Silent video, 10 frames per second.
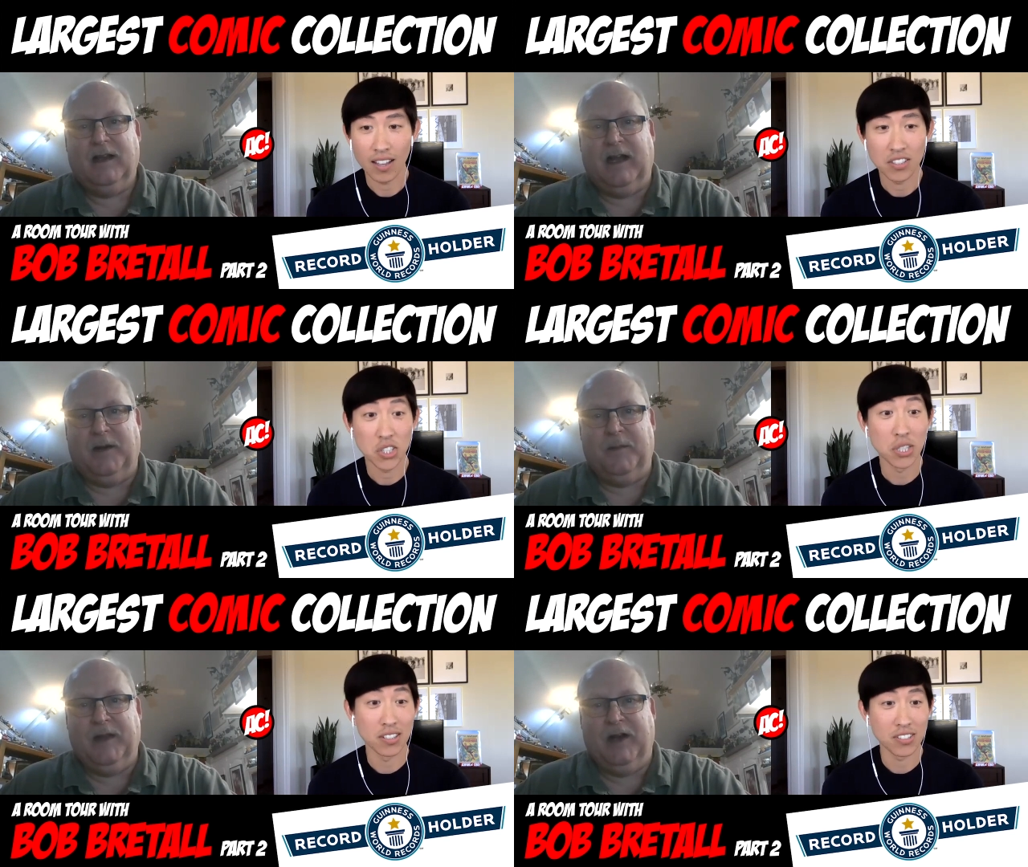Speaker 1: Um,
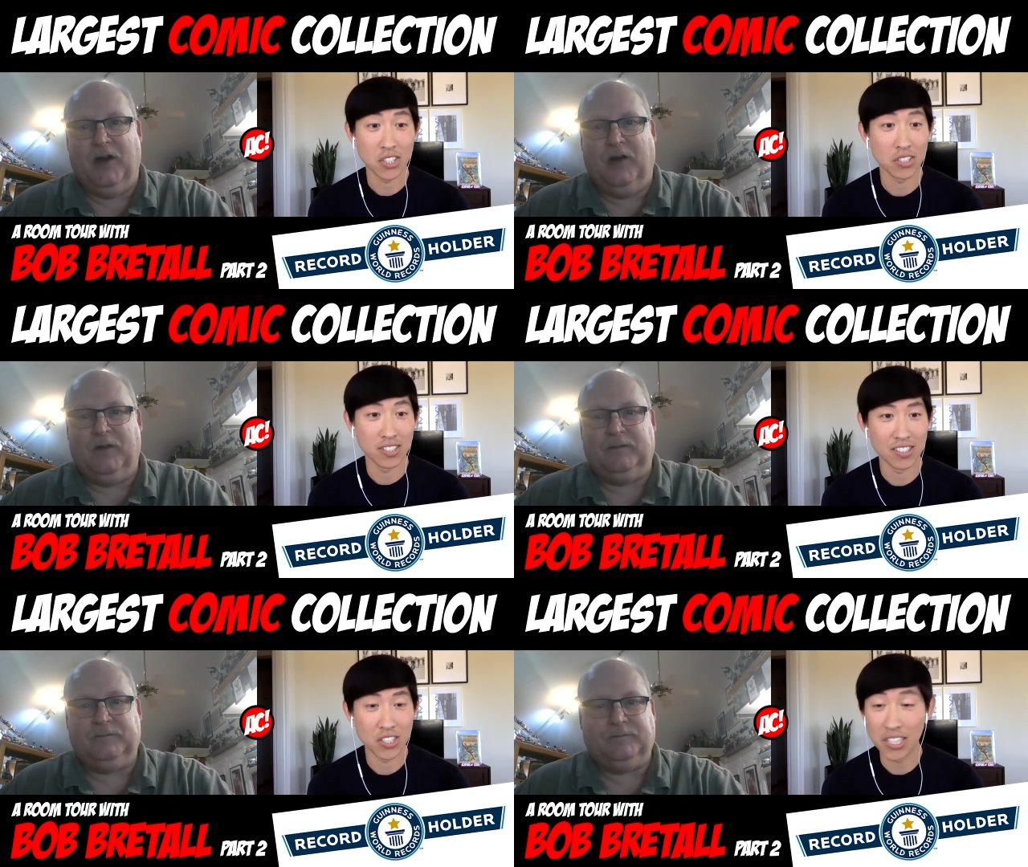to, you know.
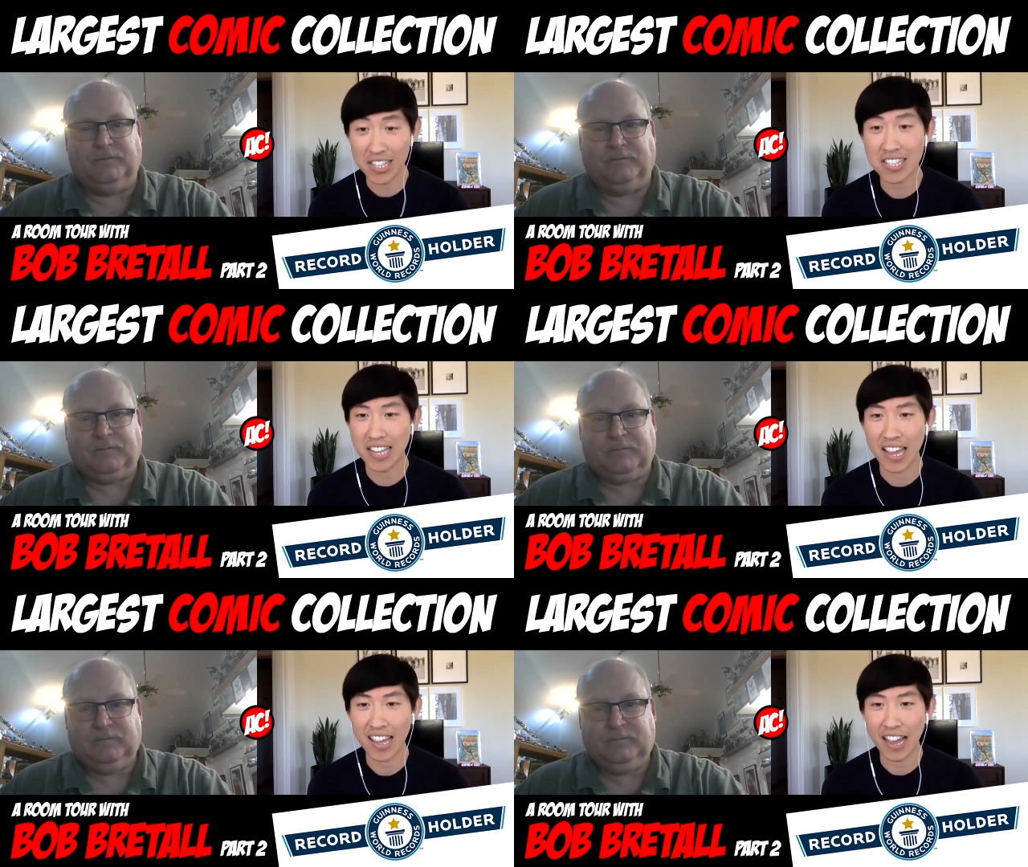to this
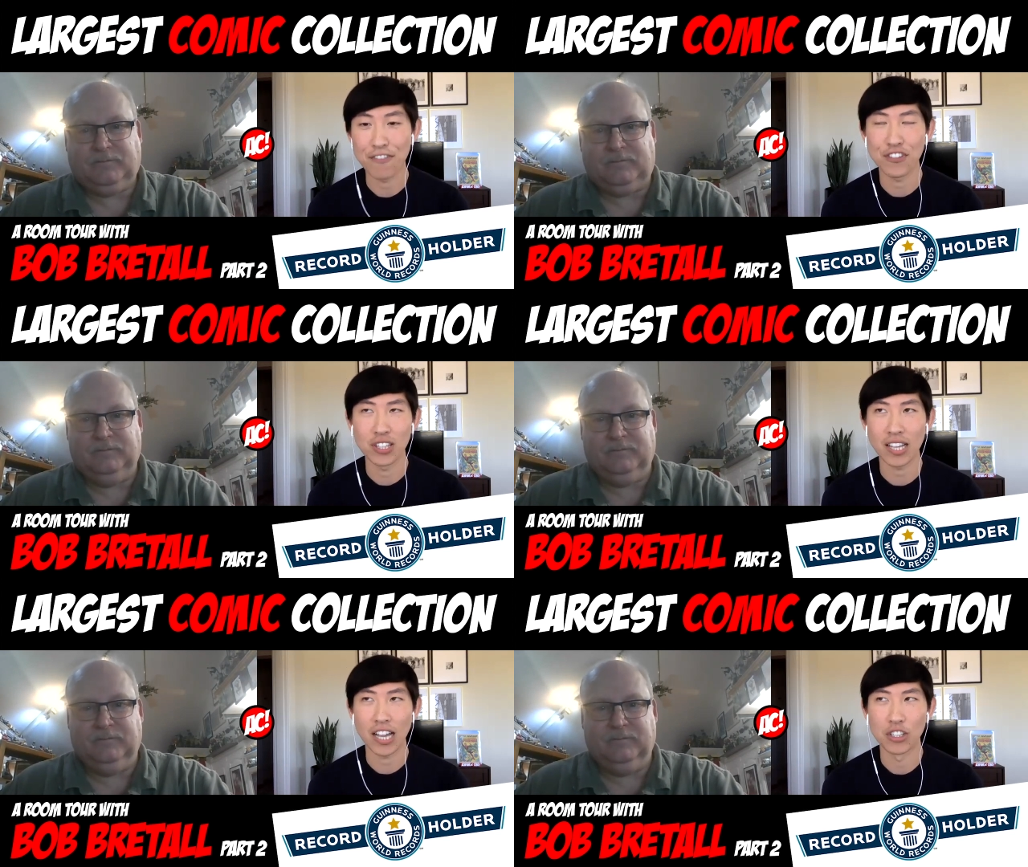day, I feel like
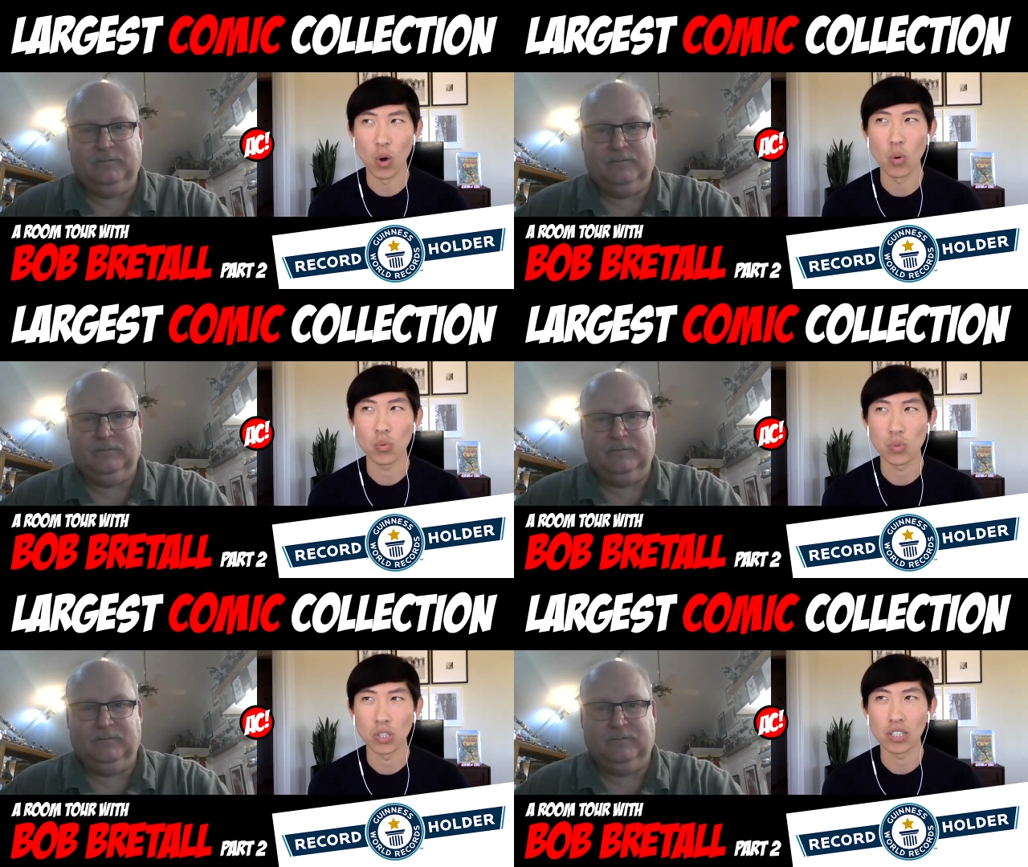I don't
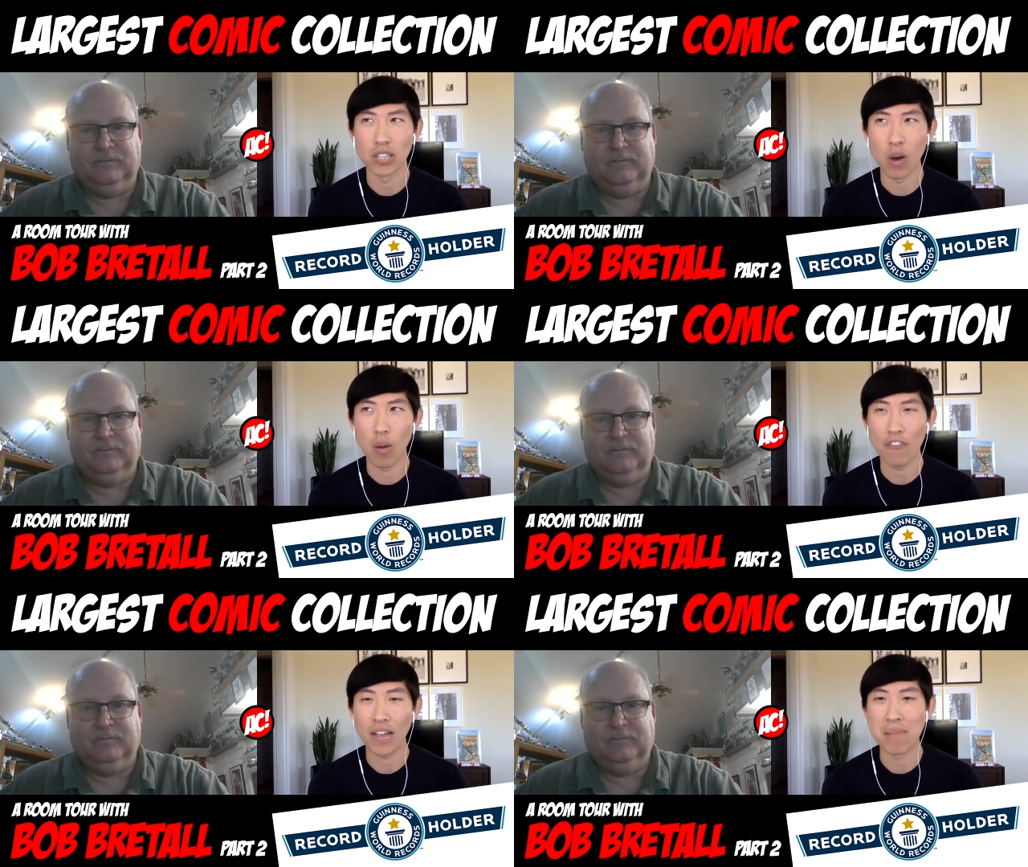really know if
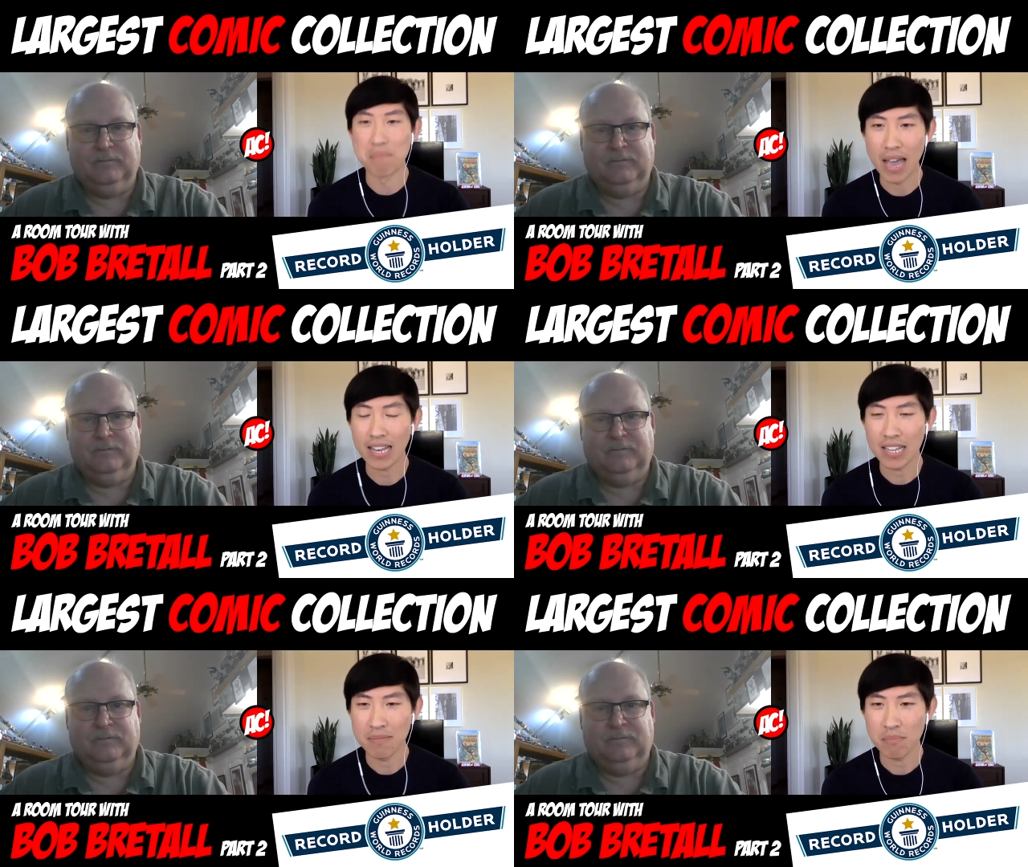I met
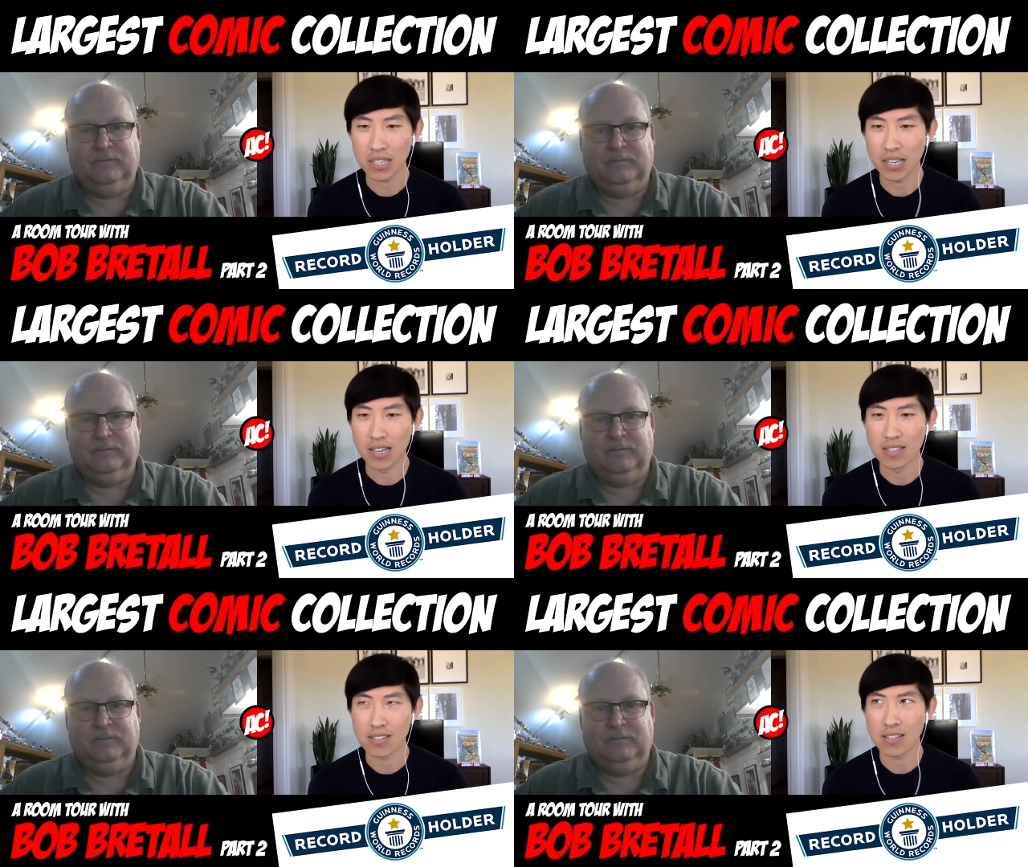him
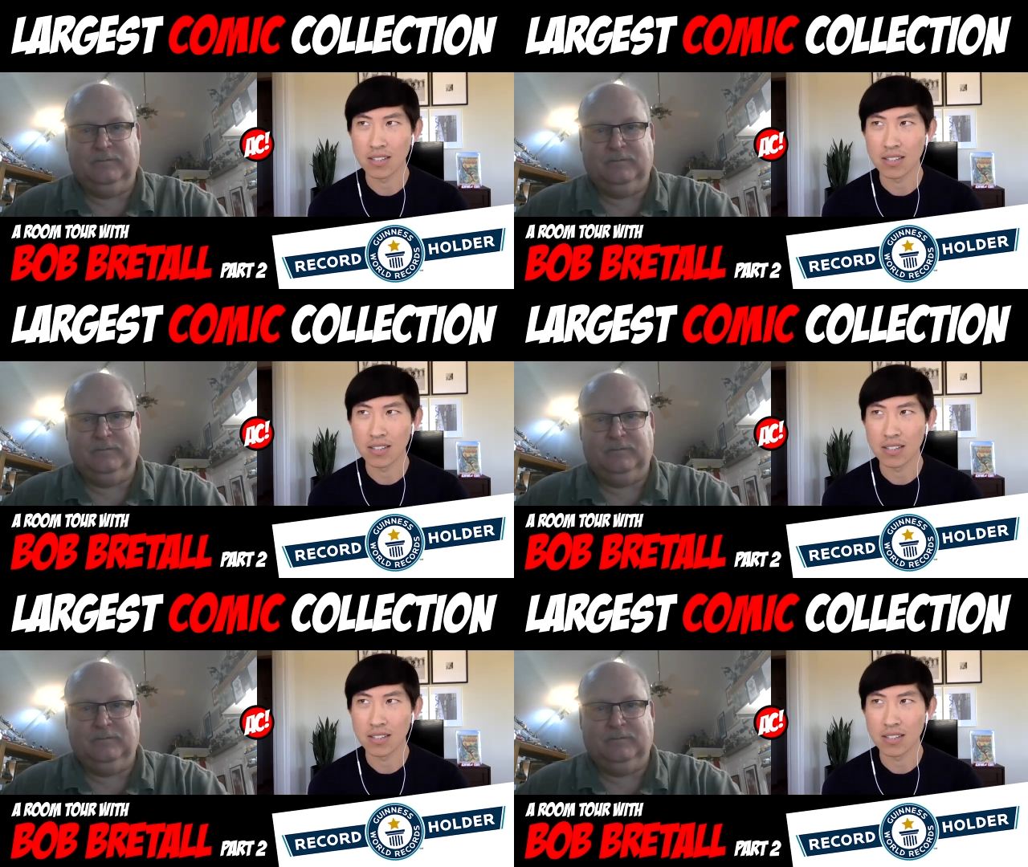because